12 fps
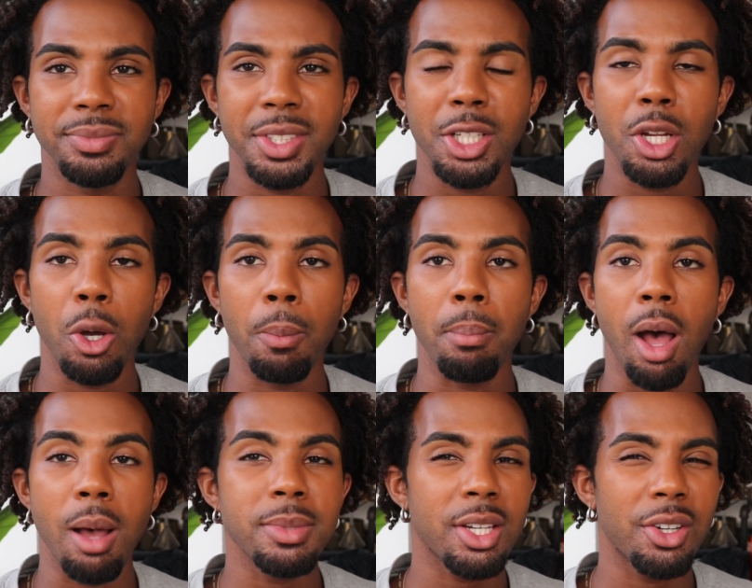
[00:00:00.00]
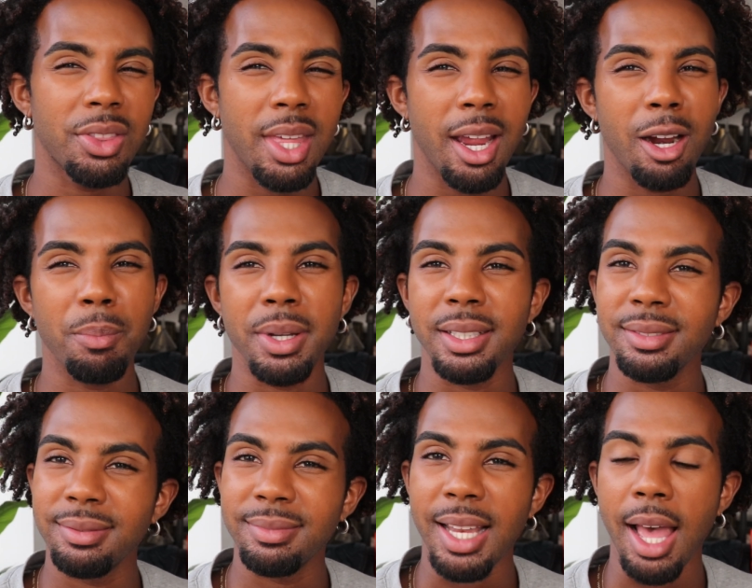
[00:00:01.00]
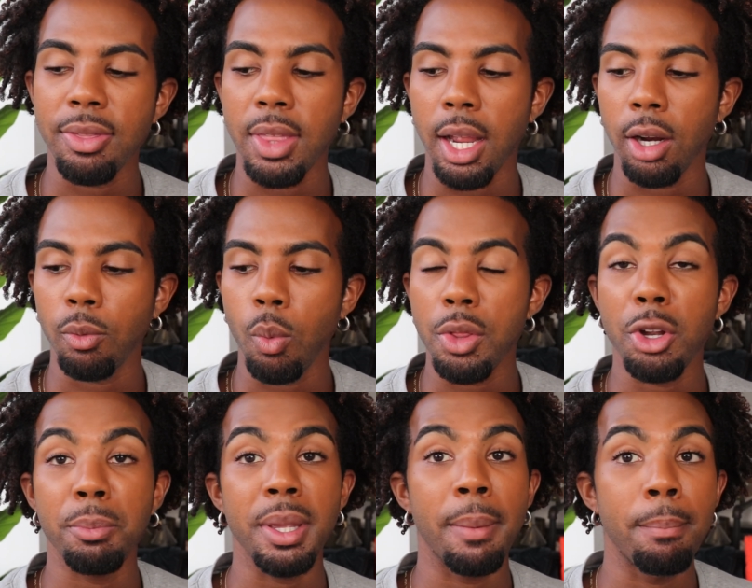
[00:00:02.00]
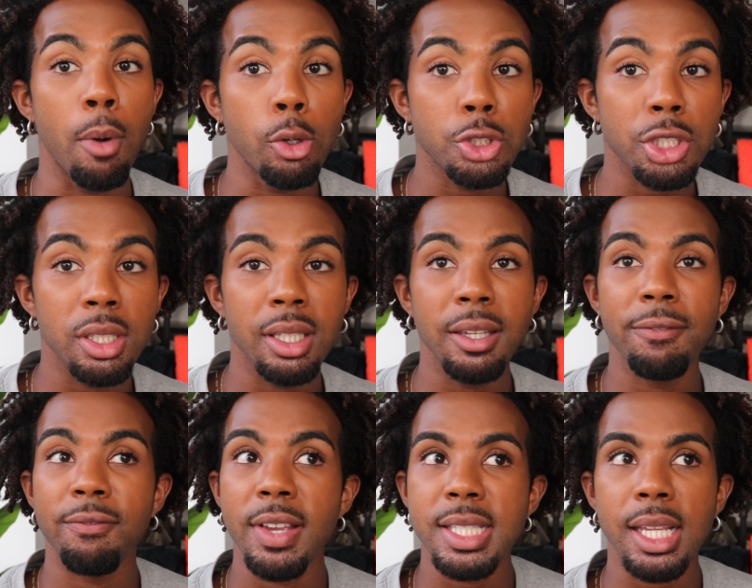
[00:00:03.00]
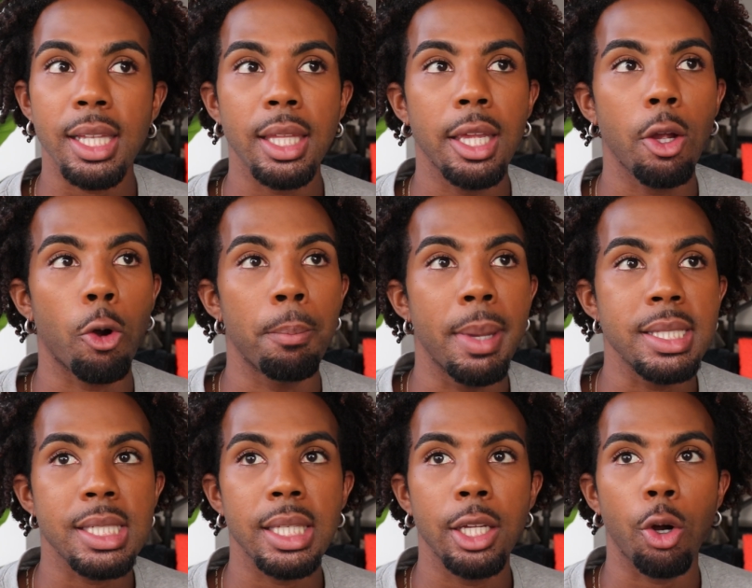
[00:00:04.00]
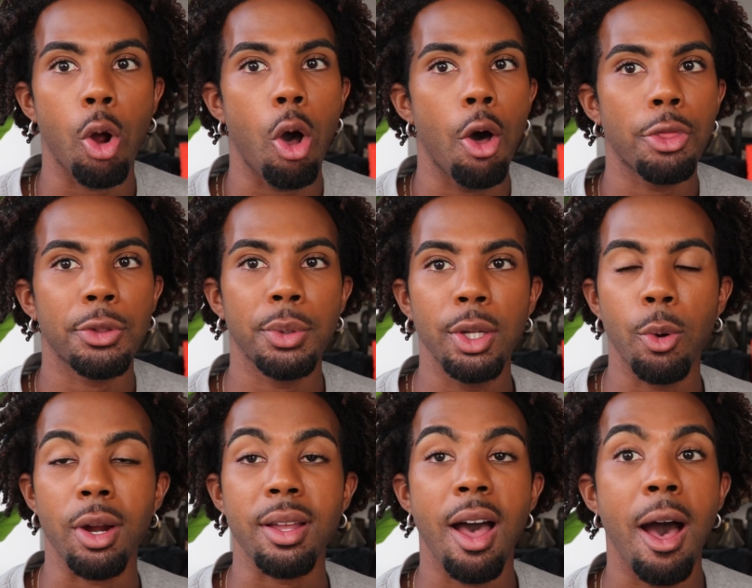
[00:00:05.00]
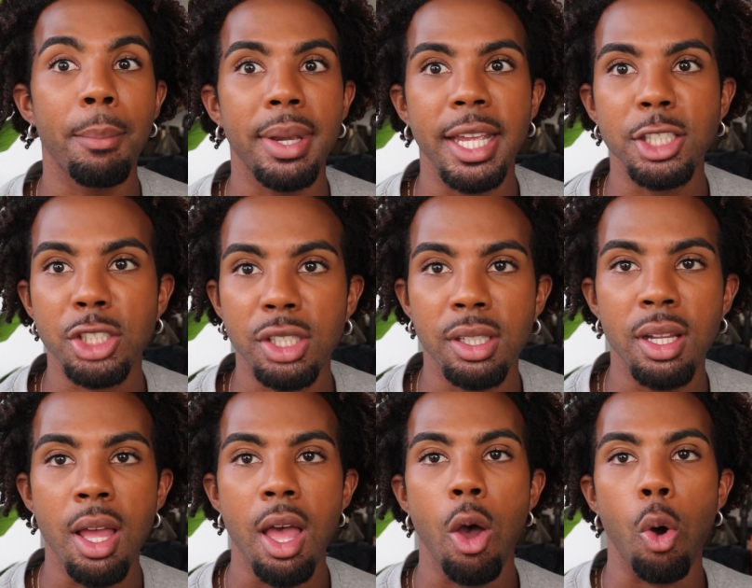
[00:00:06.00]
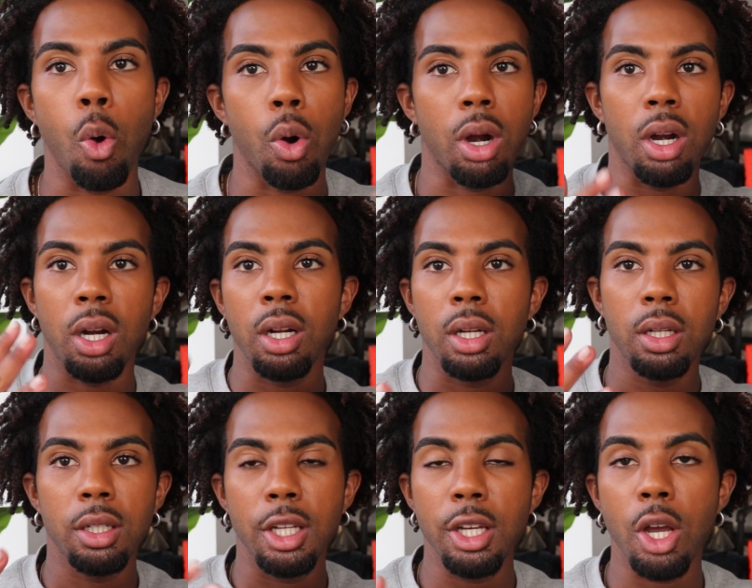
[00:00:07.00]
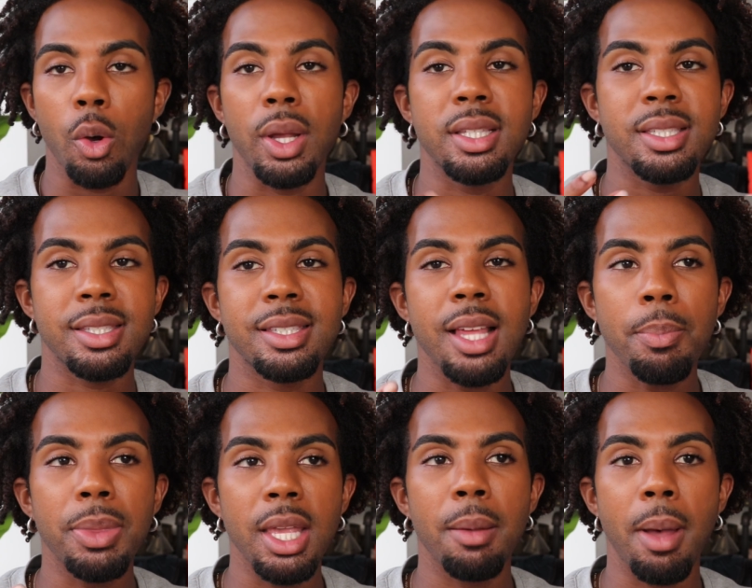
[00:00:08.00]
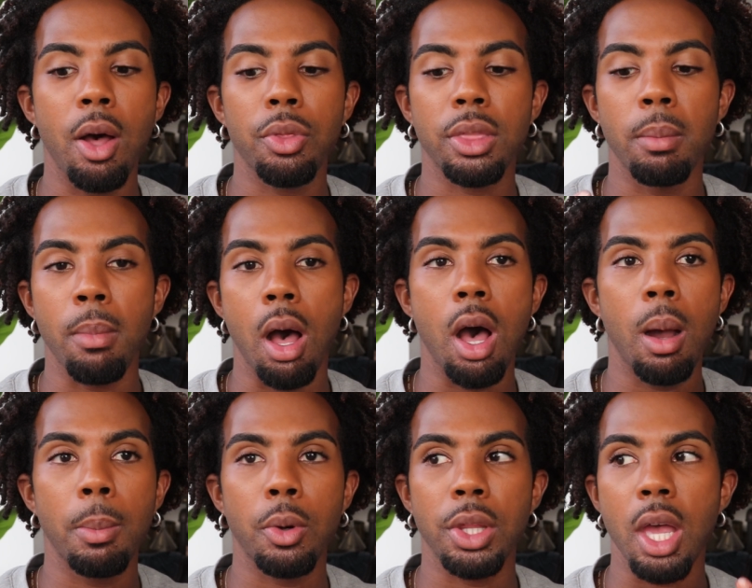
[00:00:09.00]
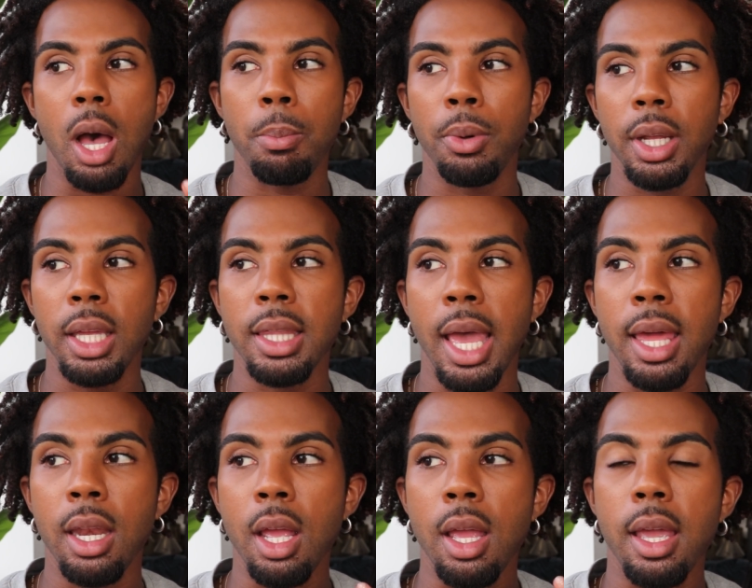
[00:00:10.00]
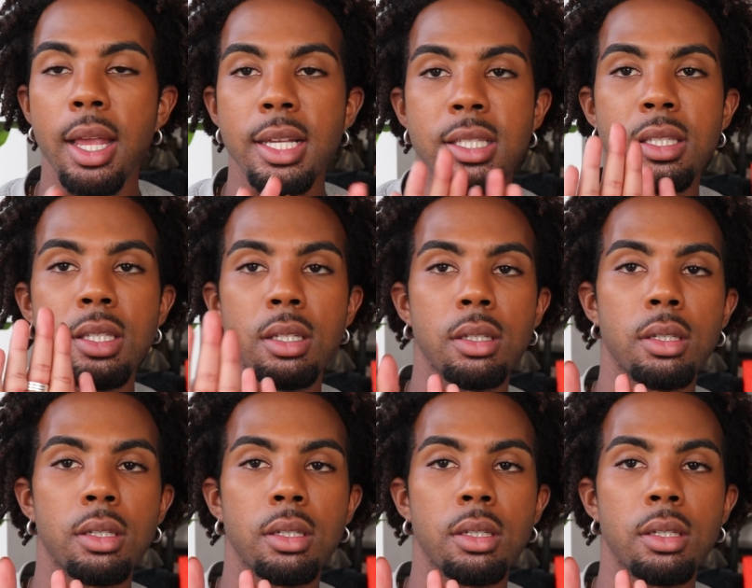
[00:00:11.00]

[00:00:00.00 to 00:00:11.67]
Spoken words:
you know, moms that are there but not there, whether it be emotionally, physically, or mentally, or all three, or a combination, or, you know, it's something about the mom or the upbringing that is